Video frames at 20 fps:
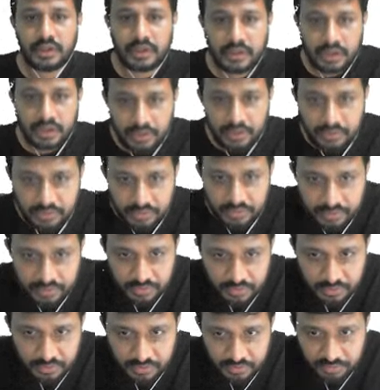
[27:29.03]
Now
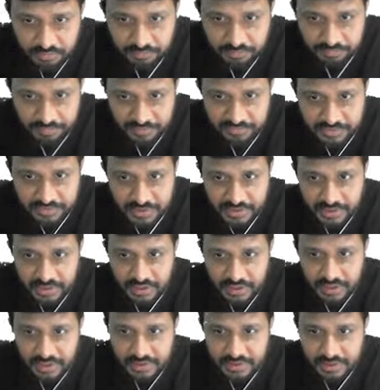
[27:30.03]
first
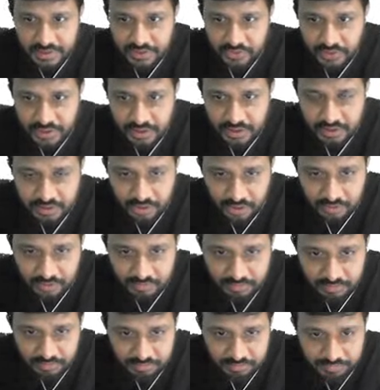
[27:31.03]
integral I think you can solve.
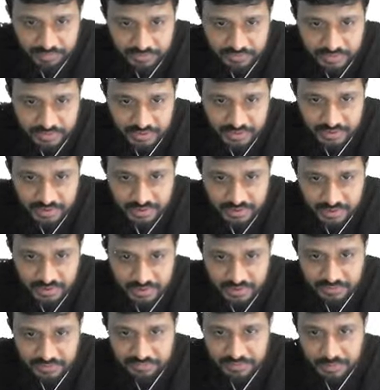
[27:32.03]
First integral
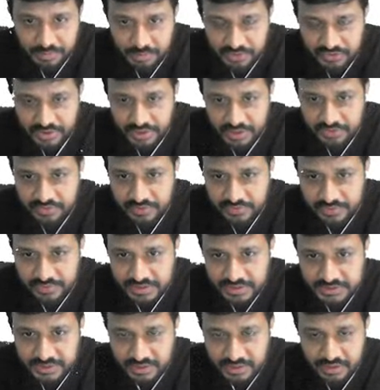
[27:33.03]
from yesterday's
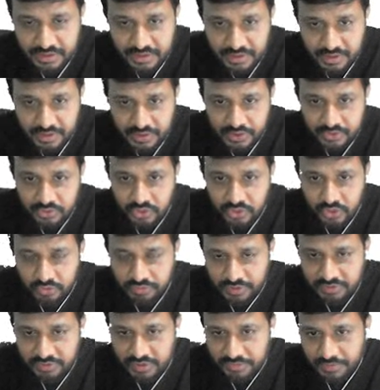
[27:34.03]
discussion. So
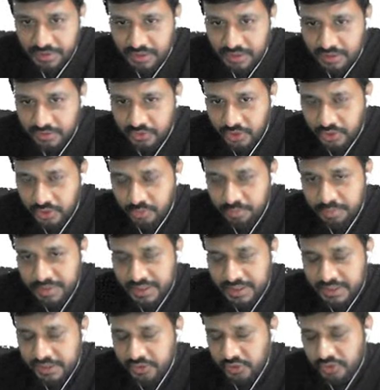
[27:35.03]
first of all you have to
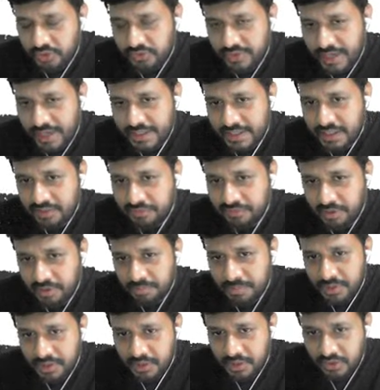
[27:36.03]
bring into a standard form.
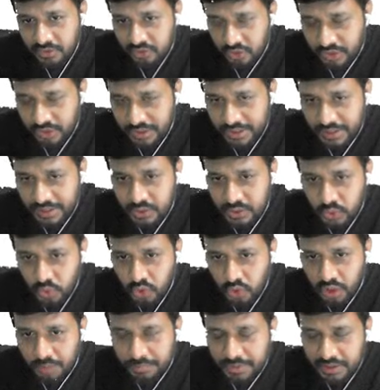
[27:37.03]
So take 2
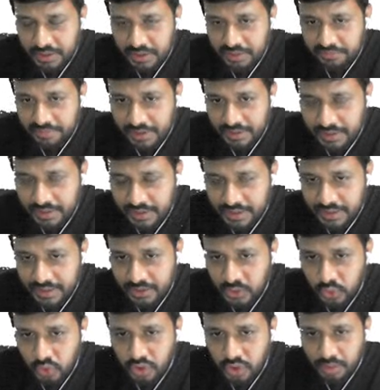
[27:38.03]
common. If I
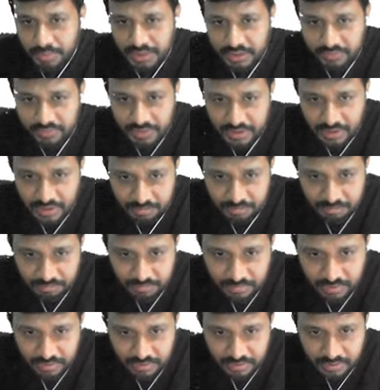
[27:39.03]
take 2 common, it will come
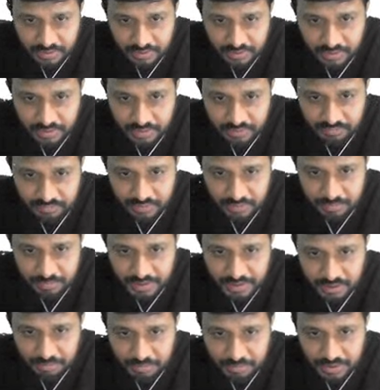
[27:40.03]
and will
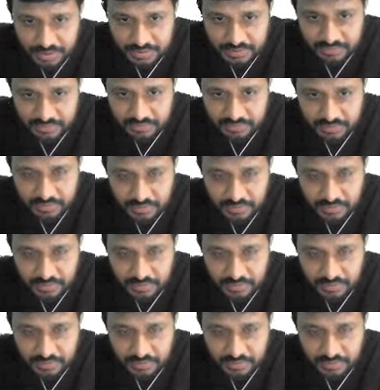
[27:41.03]
become like this.